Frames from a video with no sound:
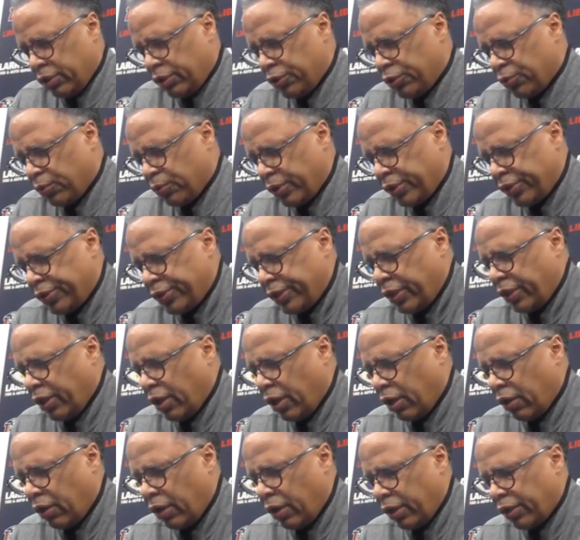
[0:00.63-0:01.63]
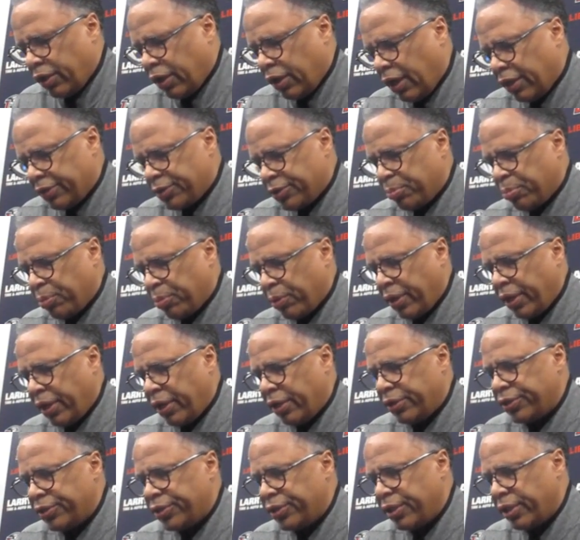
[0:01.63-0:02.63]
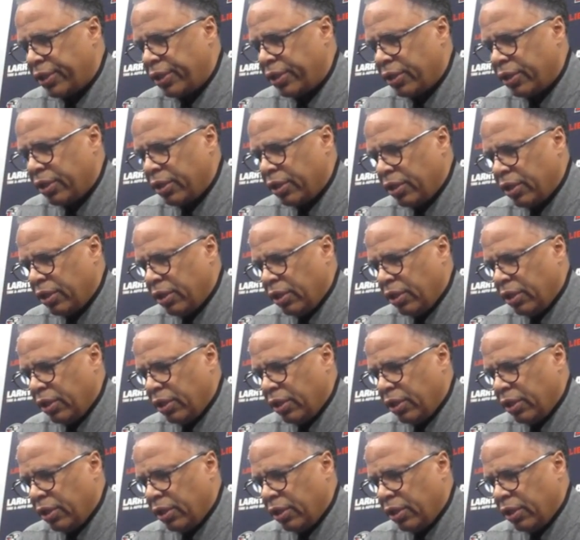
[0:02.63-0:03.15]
just want to send our thoughts and prayers to